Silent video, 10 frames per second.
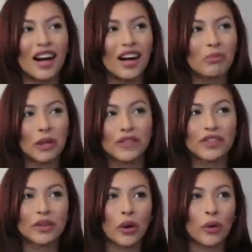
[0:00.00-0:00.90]
um,
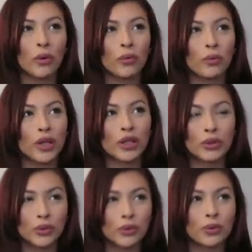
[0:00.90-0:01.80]
even though we
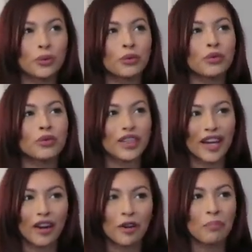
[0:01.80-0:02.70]
do
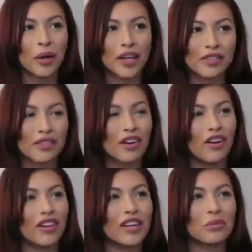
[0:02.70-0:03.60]
get our praise
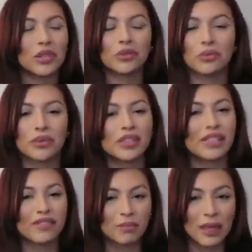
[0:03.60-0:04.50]
on and we do
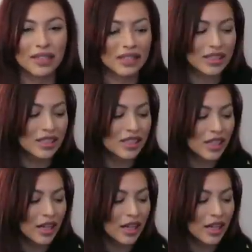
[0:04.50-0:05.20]
receive the message